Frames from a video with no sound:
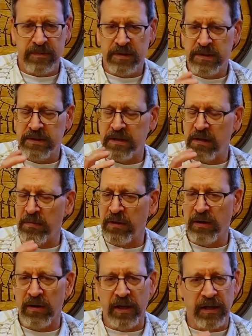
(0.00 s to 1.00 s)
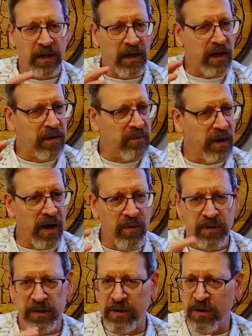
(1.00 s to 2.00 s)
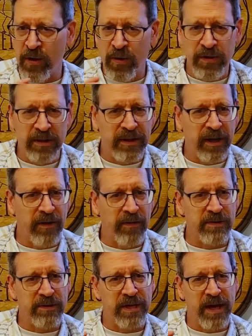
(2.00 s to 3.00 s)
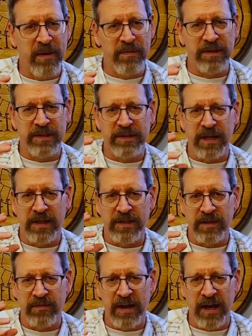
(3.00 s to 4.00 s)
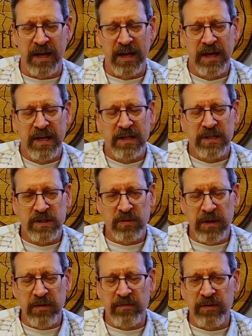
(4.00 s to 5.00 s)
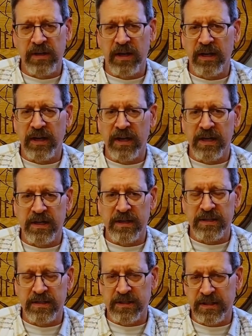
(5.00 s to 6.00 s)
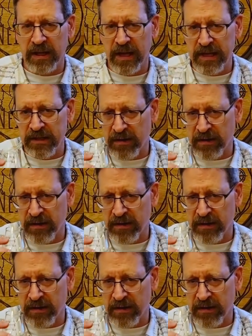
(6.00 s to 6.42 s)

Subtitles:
Similar, like I would know that they are the same in the sense of that sweet vanilla, slight